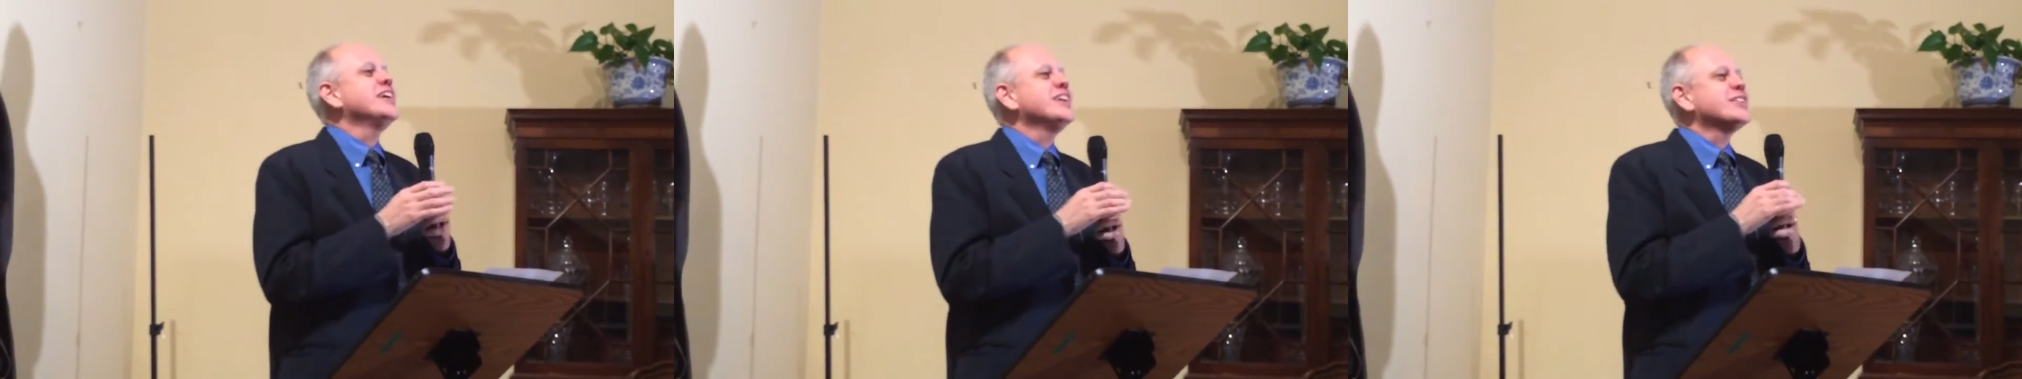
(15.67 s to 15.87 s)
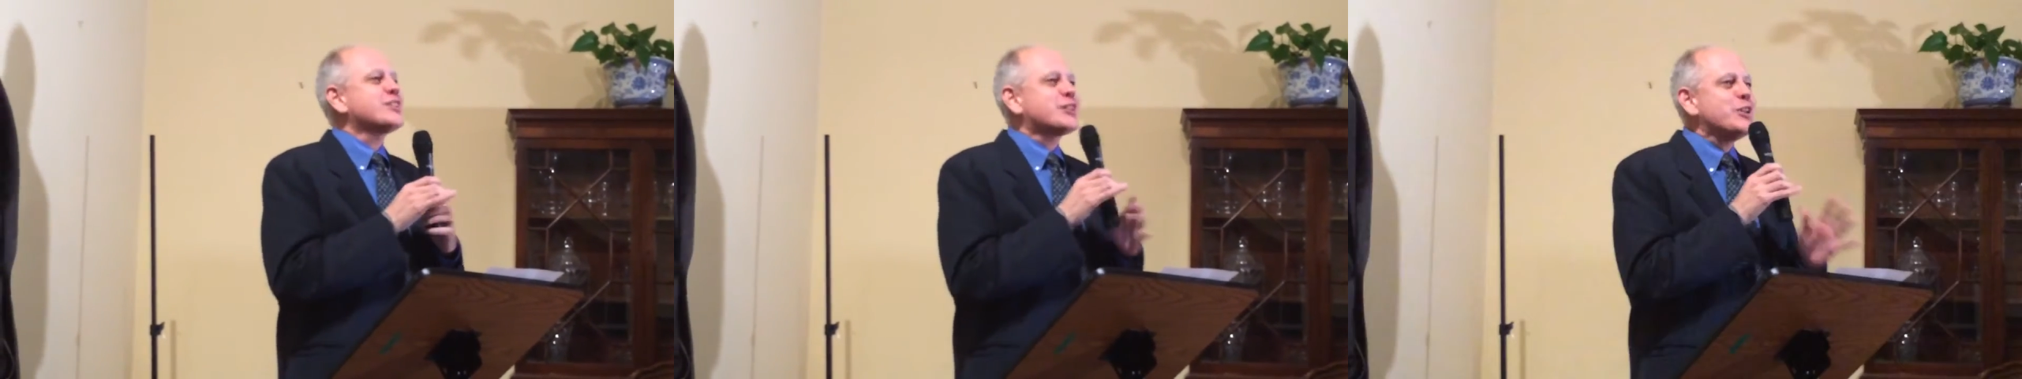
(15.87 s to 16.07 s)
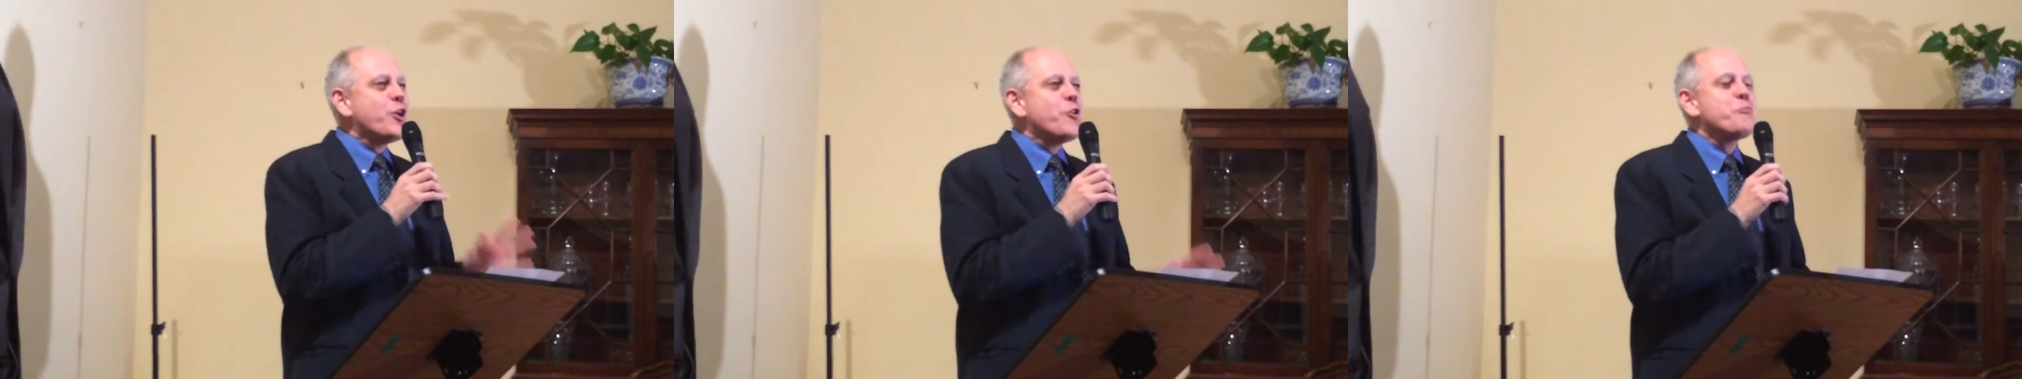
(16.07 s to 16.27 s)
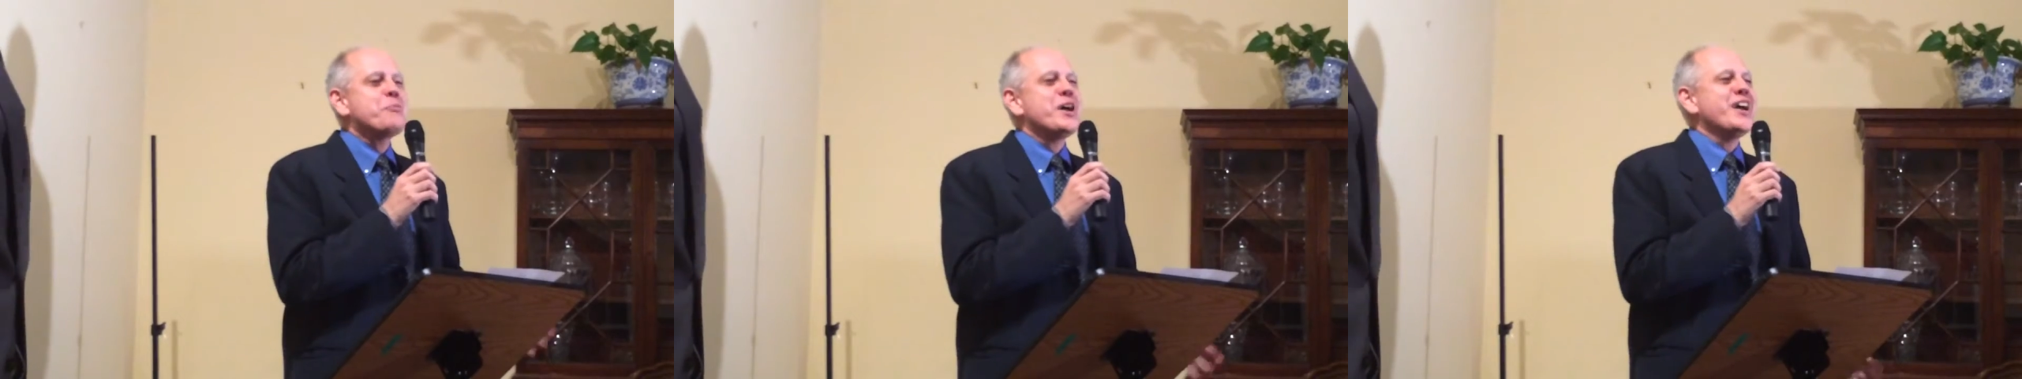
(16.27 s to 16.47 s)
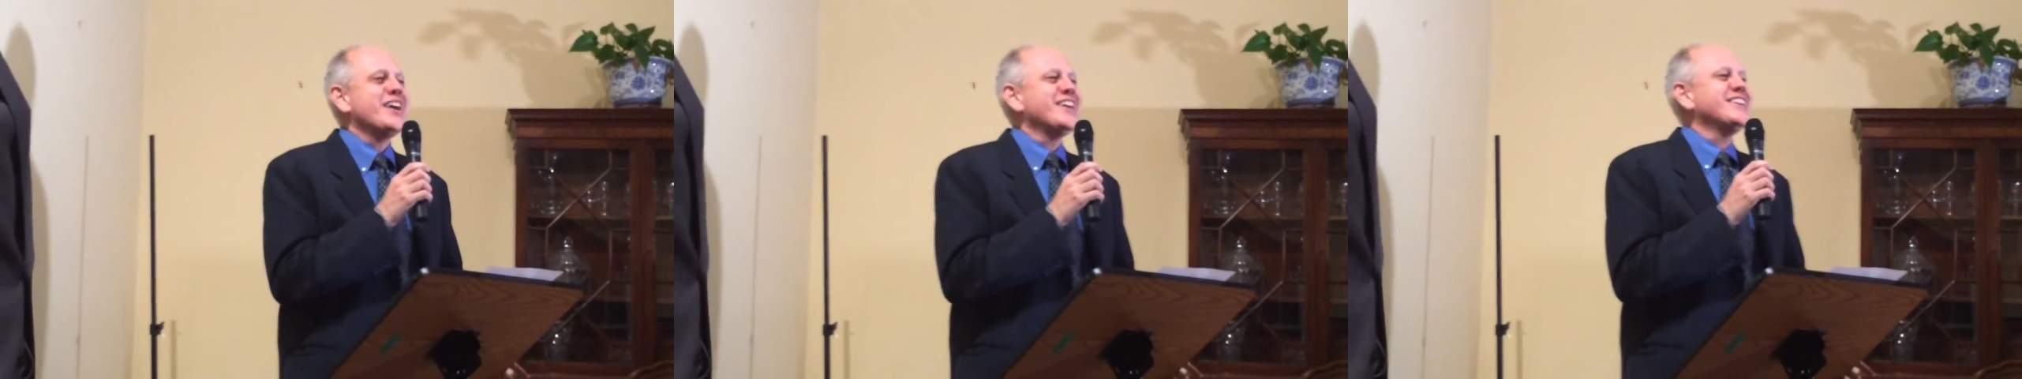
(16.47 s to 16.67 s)
slow
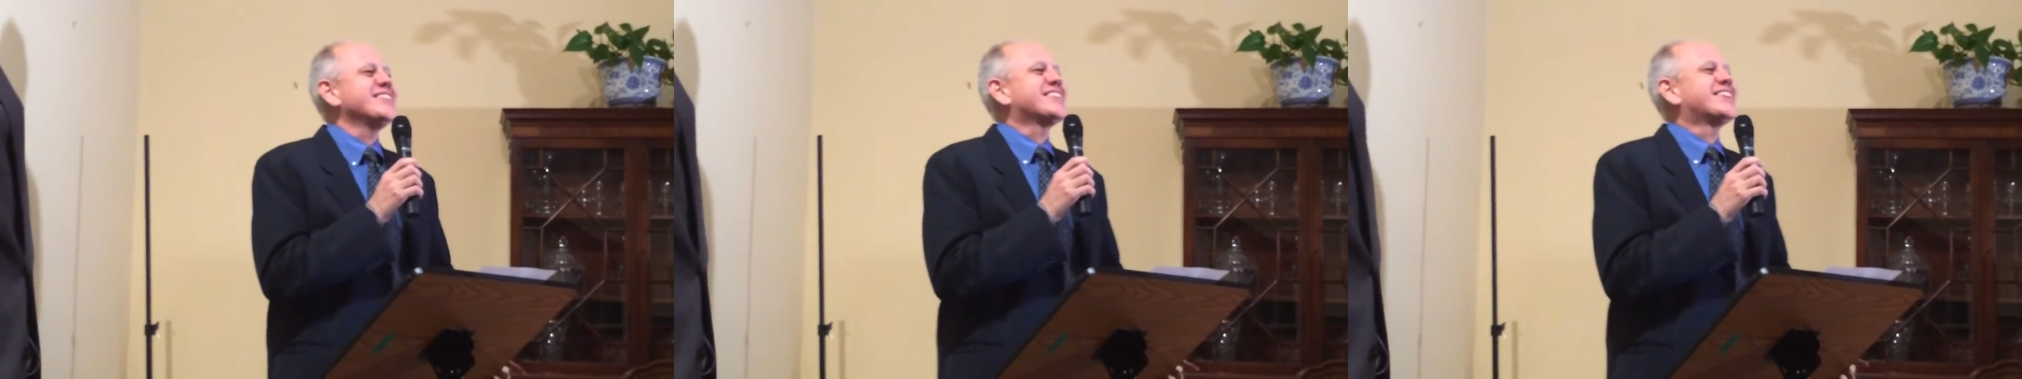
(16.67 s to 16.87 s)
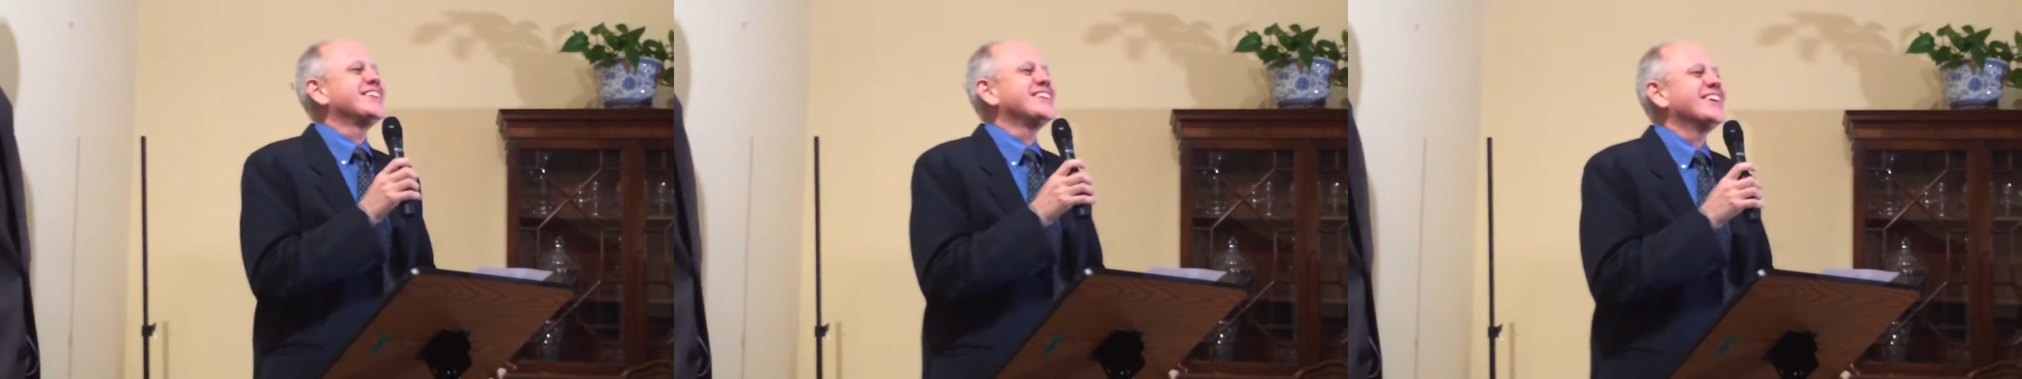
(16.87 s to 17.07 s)
pace.